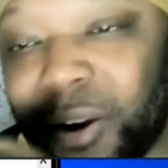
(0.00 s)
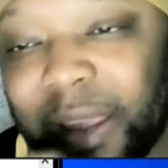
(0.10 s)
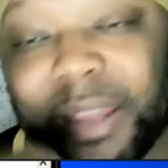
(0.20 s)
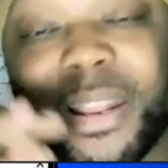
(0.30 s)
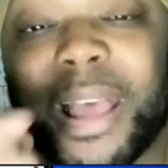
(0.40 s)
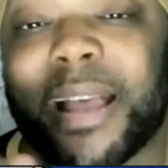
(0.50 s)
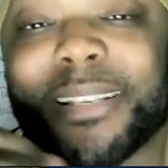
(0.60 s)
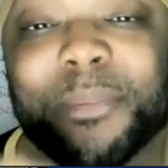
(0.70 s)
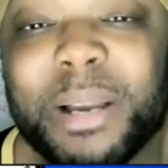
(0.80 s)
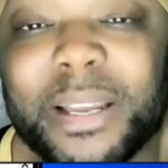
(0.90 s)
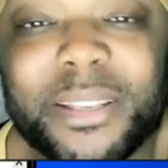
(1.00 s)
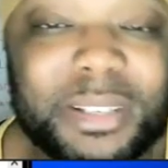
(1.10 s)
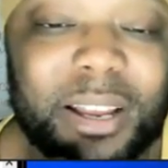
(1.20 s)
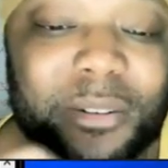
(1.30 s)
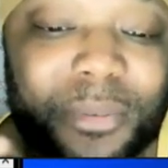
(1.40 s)
All right, and I got some
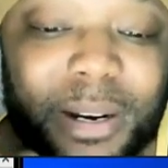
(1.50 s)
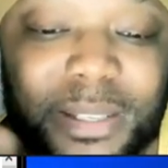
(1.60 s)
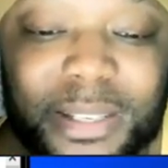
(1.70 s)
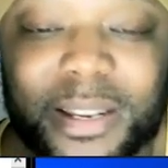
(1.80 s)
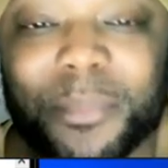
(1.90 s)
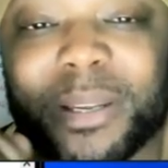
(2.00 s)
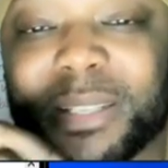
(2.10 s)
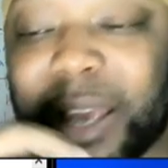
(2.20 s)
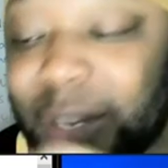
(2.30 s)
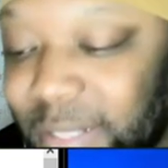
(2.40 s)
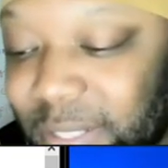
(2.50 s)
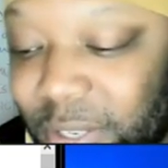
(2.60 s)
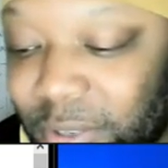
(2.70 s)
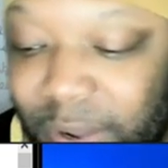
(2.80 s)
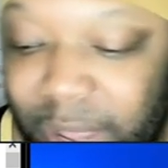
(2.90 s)
other softwares and I'm excited
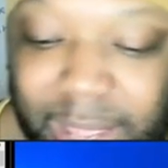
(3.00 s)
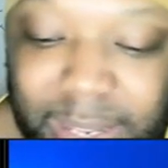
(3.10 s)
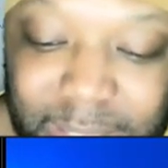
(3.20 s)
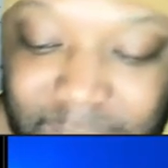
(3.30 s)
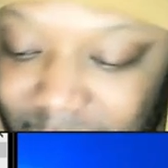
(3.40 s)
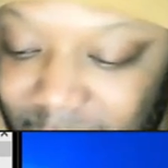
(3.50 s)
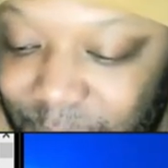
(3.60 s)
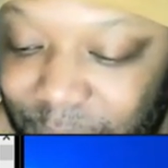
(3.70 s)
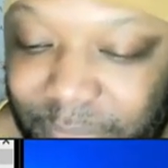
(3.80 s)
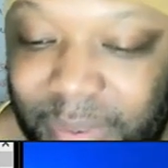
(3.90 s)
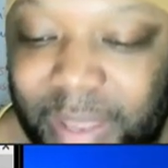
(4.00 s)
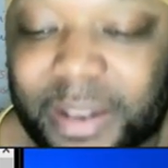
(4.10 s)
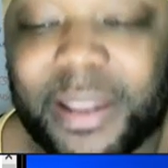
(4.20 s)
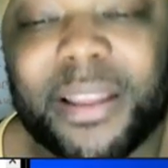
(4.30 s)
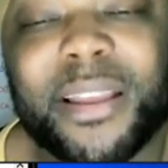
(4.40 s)
to show you guys uh,
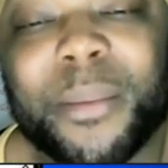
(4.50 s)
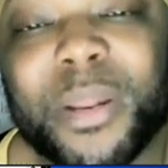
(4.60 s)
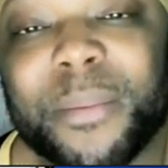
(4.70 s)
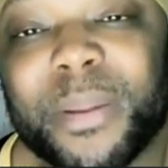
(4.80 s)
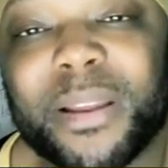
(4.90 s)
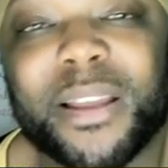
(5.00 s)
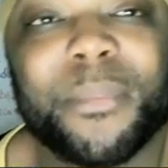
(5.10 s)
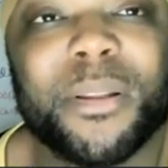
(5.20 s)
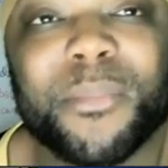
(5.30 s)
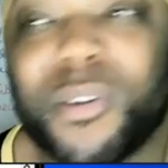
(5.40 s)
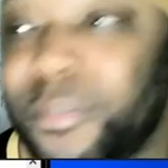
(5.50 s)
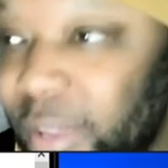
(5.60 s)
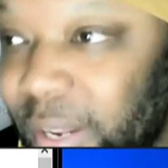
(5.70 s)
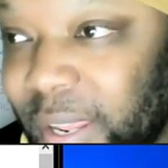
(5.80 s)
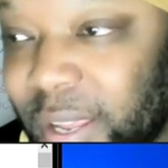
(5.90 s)
in a, coming up in a couple of
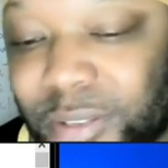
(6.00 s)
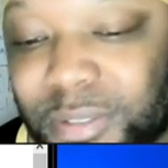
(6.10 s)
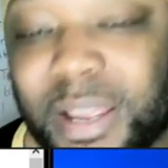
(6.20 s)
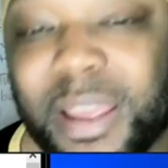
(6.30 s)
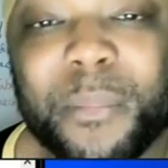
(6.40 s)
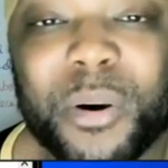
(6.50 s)
more videos.